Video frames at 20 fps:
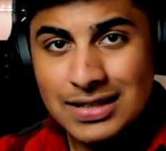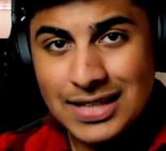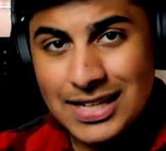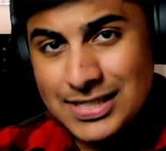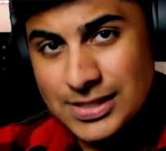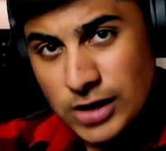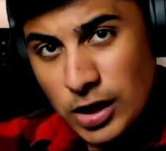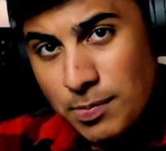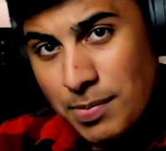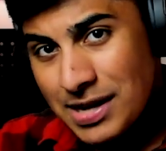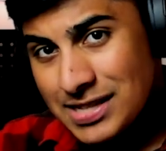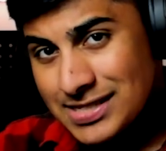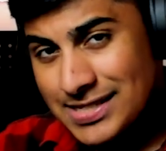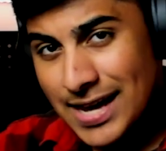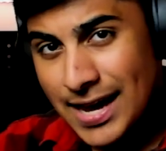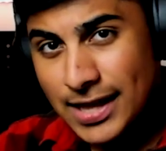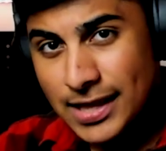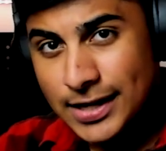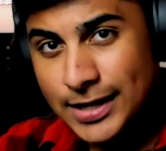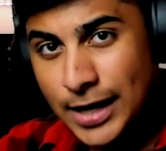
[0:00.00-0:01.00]
start by
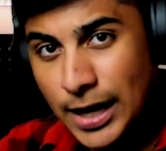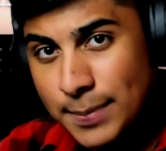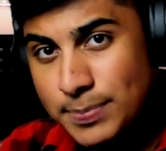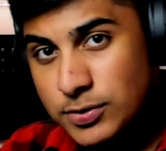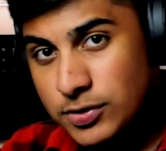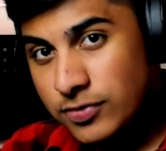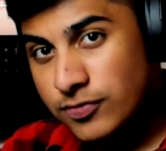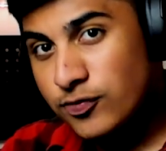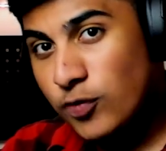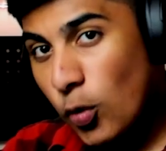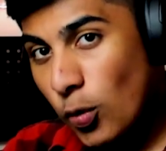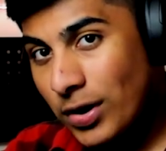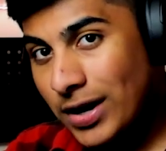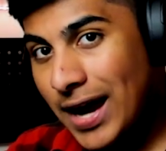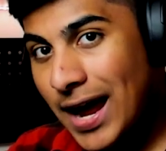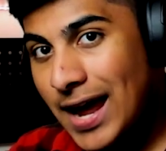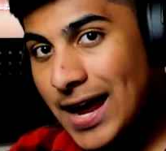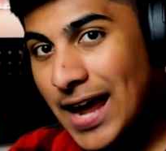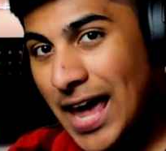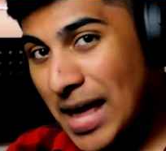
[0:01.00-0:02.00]
scaling up to
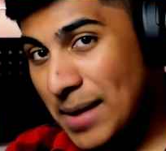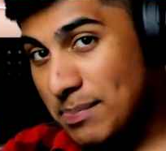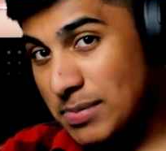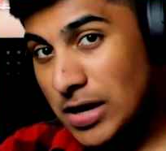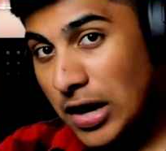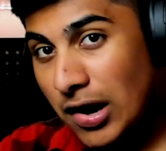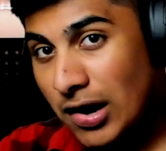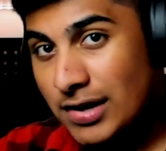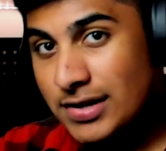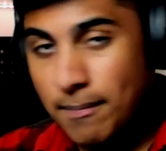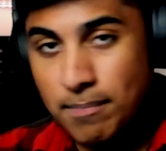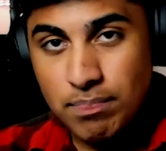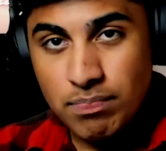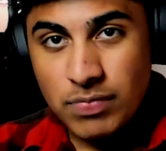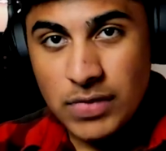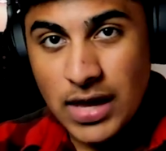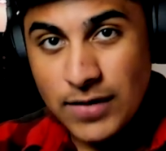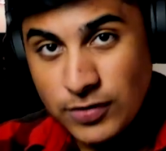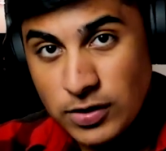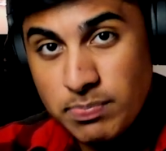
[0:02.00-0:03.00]
4K and beyond.
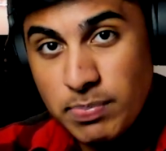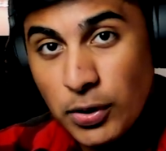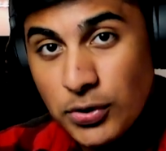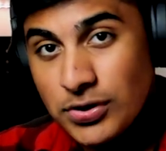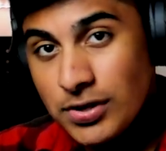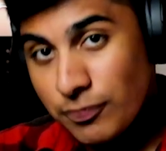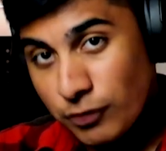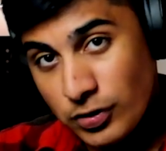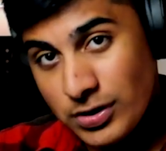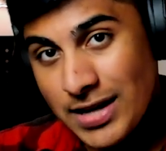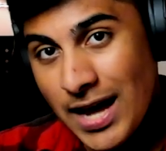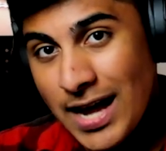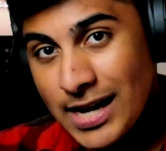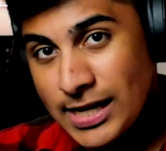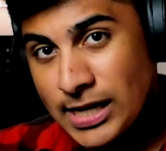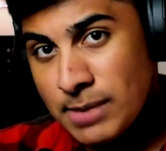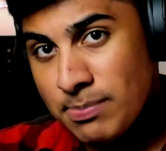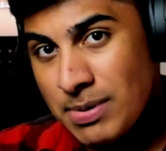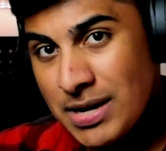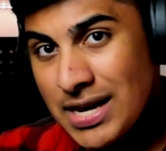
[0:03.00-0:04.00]
If you built it for
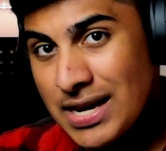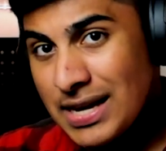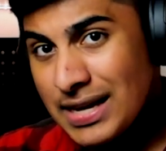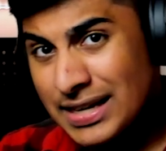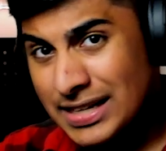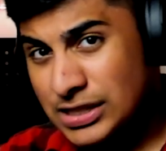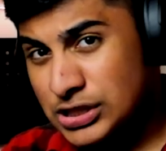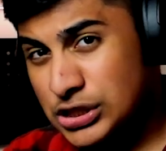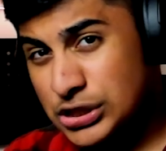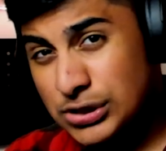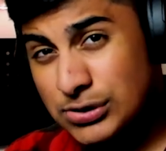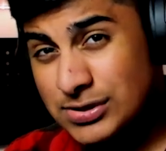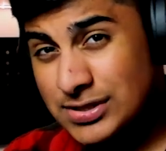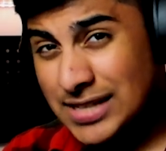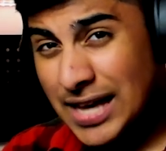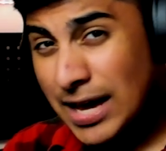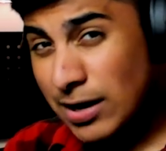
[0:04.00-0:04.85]
1080p, it should scale